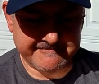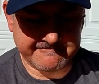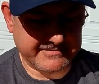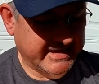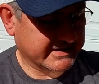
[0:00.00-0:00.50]

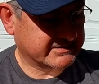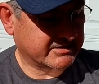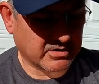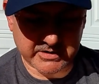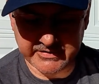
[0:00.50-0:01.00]
Next
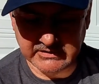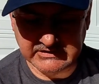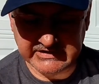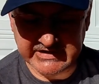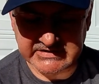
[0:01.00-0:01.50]
on the
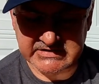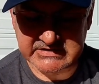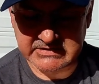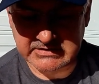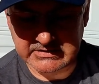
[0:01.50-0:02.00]

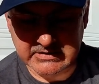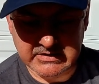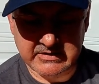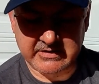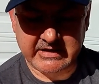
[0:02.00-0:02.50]
list,
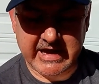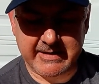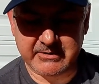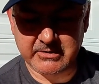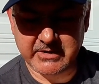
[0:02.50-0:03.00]

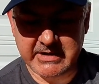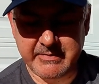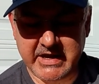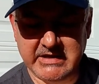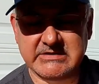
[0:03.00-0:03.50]
Cabin Creek
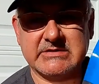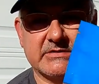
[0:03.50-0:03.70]
Baits